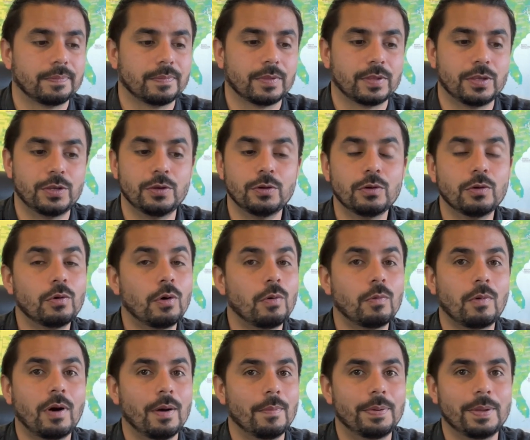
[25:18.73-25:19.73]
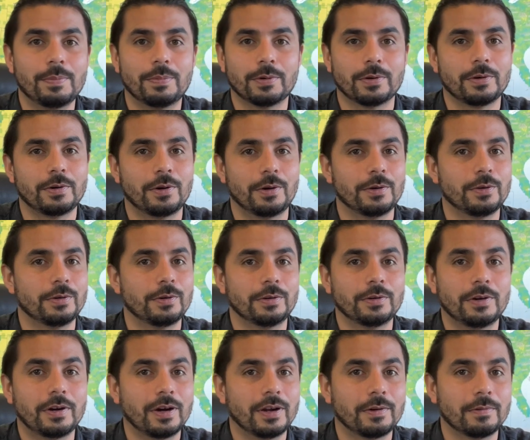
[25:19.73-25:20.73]
You don't want people to know you
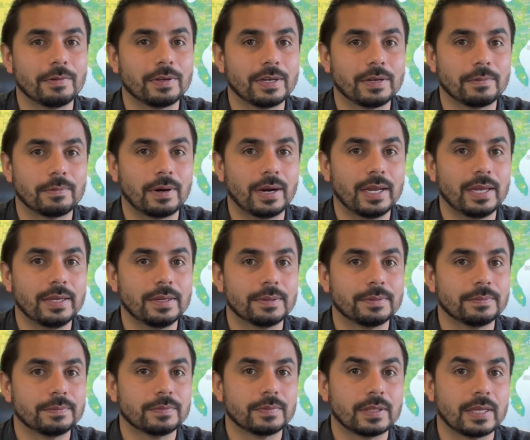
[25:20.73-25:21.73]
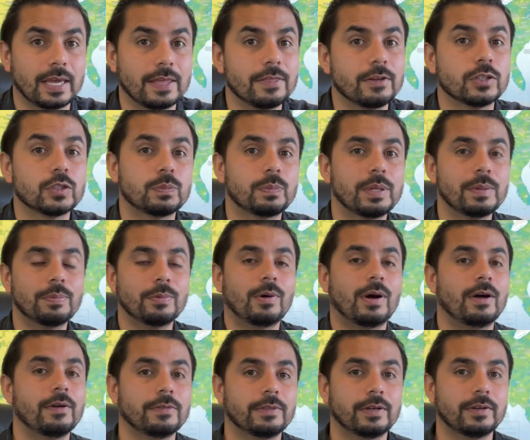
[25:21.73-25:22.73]
don't know how to read and write. And there's people
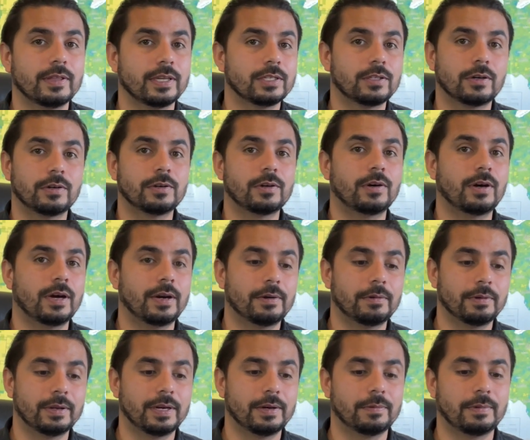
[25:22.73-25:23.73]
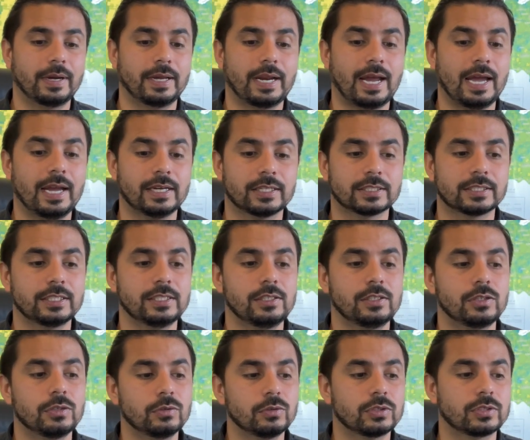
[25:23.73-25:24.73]
out there that don't know how to read and write. I actually
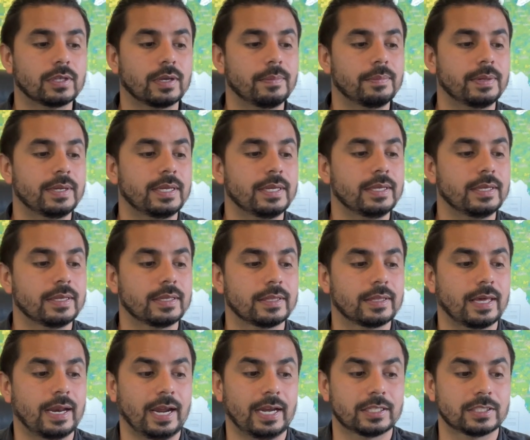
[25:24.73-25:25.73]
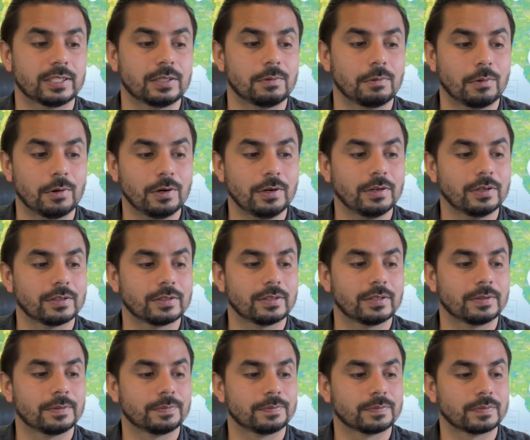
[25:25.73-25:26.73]
knew somebody that actually worked
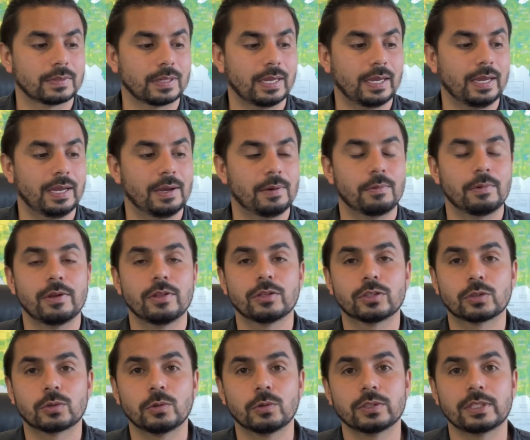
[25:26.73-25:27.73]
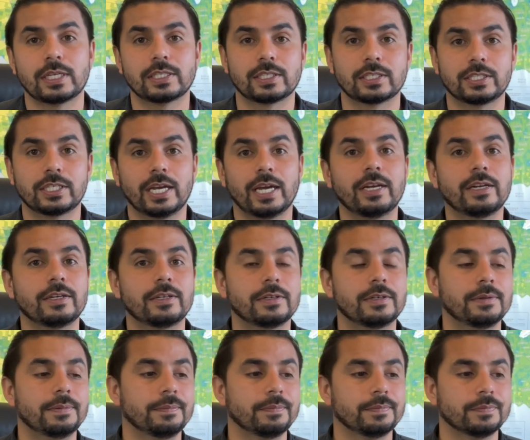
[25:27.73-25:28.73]
at one of the schools as a
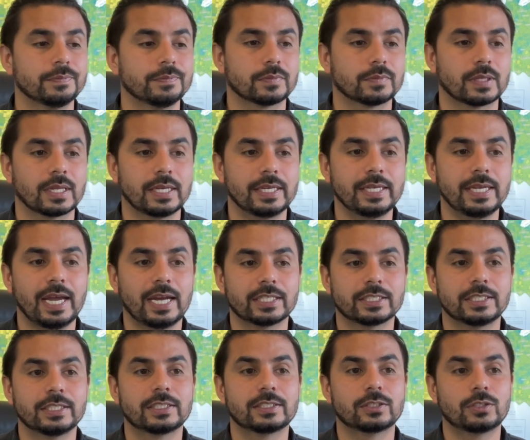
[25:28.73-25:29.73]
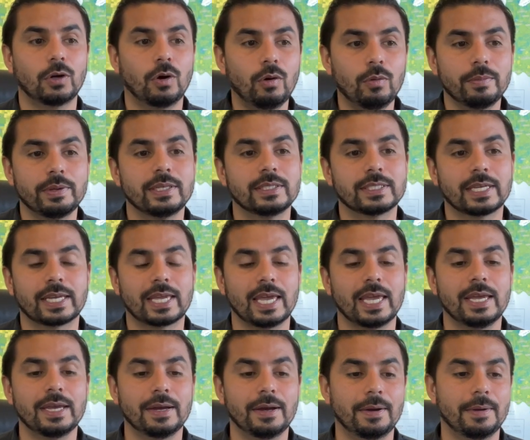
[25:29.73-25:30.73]
janitor. He actually told me, he's like,
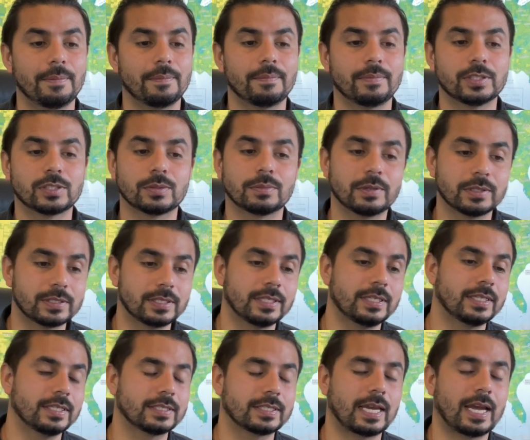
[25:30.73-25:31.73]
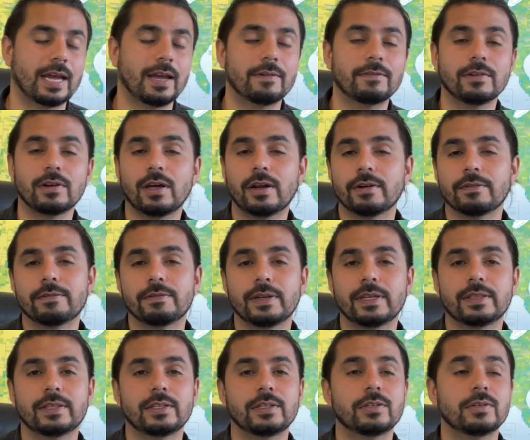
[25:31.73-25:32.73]
hey, Mr. Martinez, I have a lot of
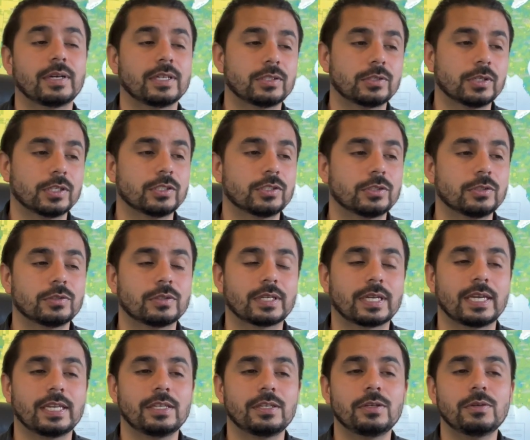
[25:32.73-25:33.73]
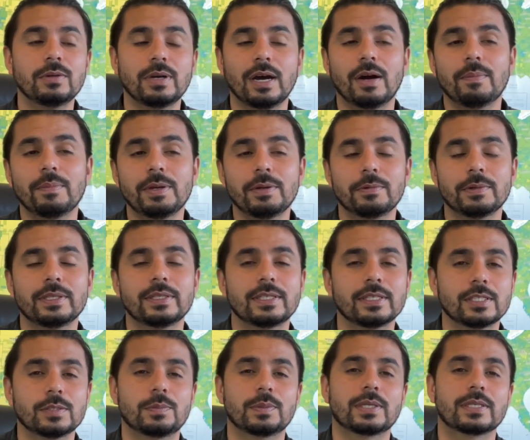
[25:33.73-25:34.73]
faith in you. I trust you. Can you help me read
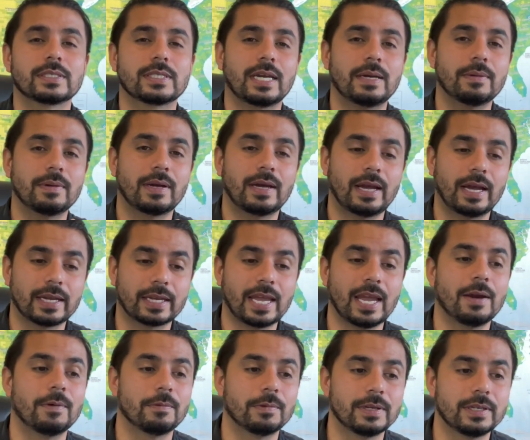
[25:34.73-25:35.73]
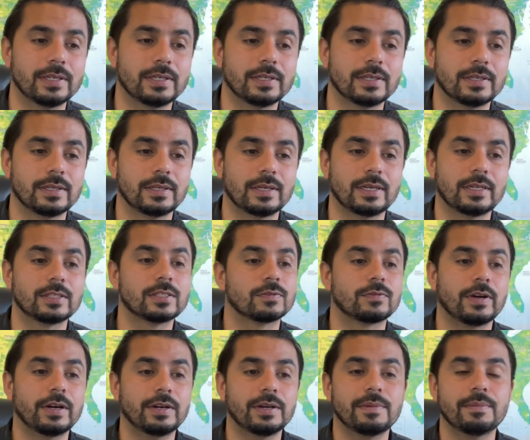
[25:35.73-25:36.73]
this? Because I can't read. It's
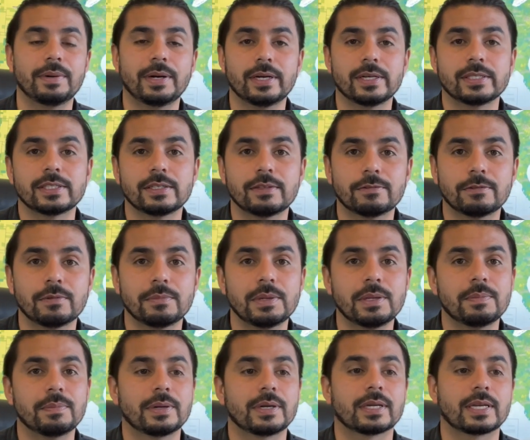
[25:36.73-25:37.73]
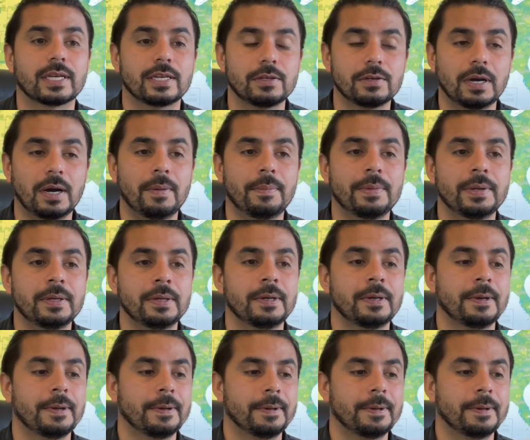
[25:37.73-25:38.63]
very embarrassing for me, but can you help me?